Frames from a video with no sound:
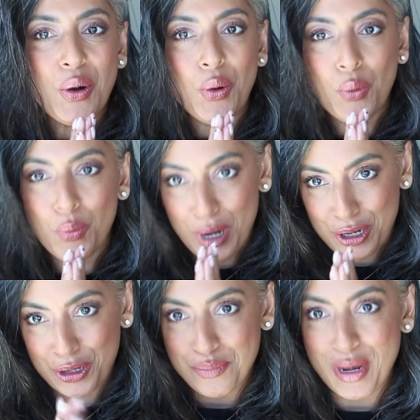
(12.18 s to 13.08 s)

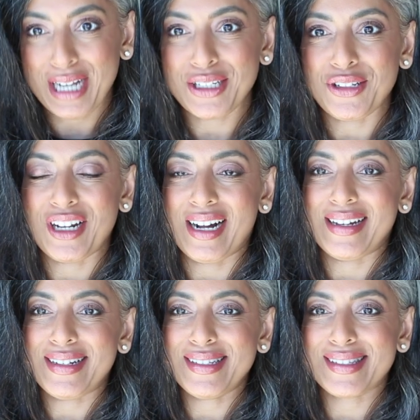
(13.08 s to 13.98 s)
Welcome back, you
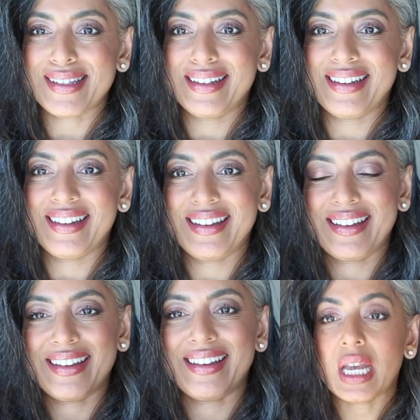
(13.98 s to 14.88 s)
guys.
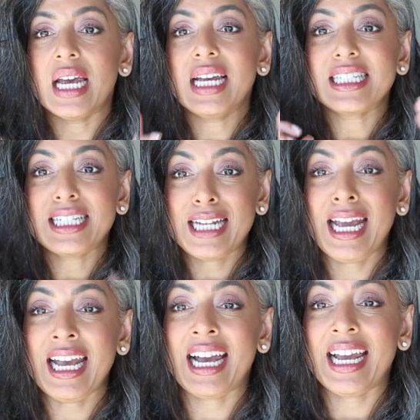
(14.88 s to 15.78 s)

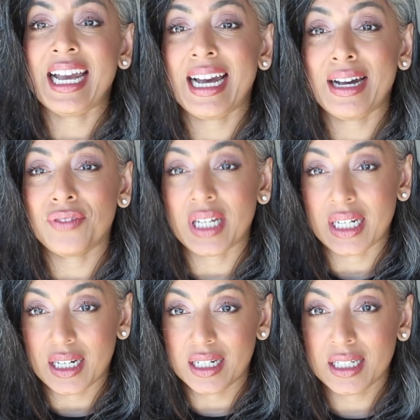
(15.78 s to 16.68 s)
Today I have
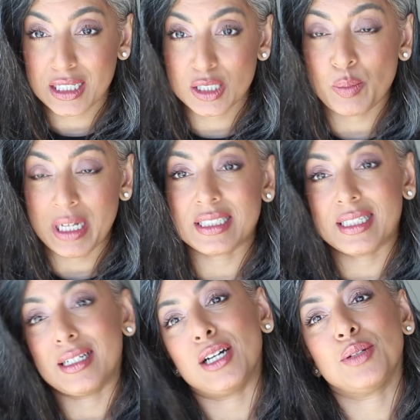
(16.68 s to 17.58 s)
an
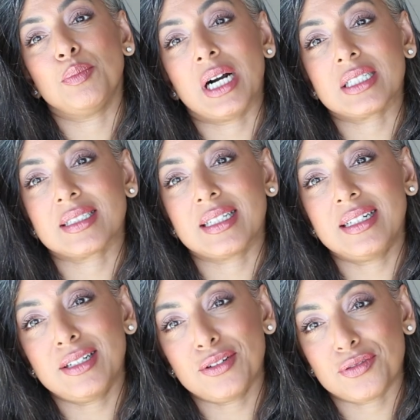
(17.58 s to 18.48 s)
unexpected
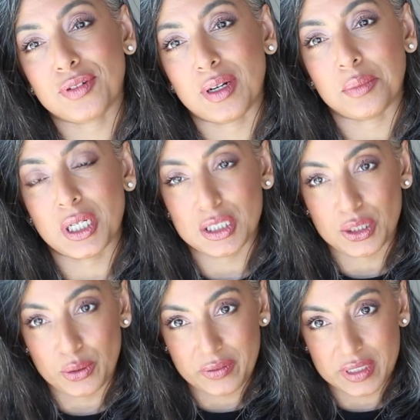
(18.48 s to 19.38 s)
unboxing from
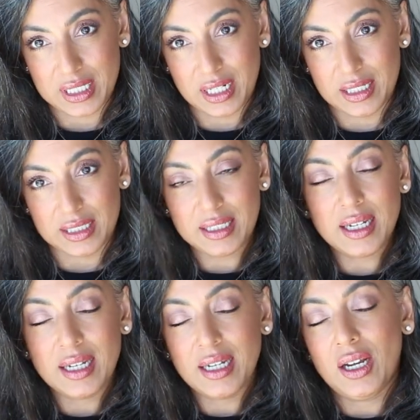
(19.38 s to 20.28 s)
Louis Vuitton
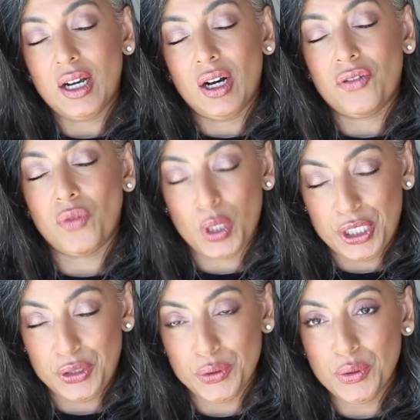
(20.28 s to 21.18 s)
for
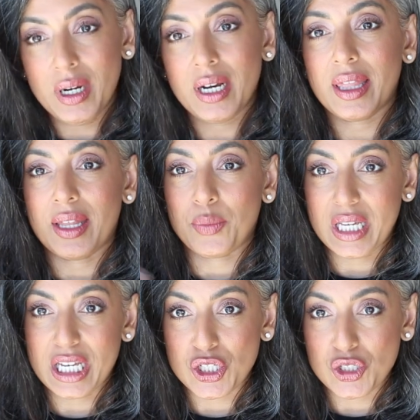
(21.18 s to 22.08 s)
you that we
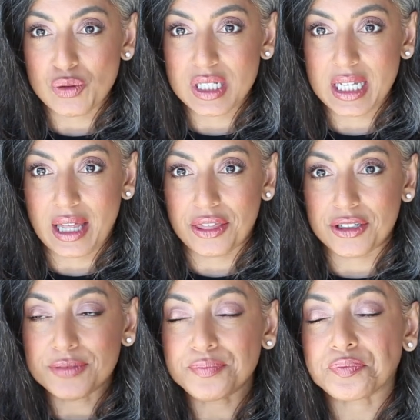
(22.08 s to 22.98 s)
can do
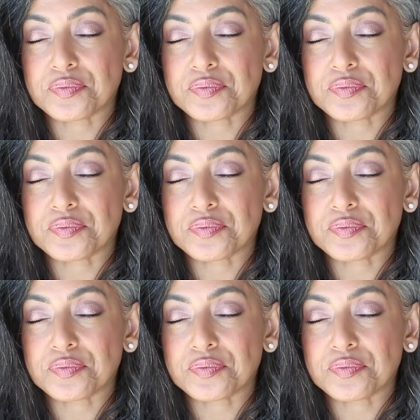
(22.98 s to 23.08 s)
together.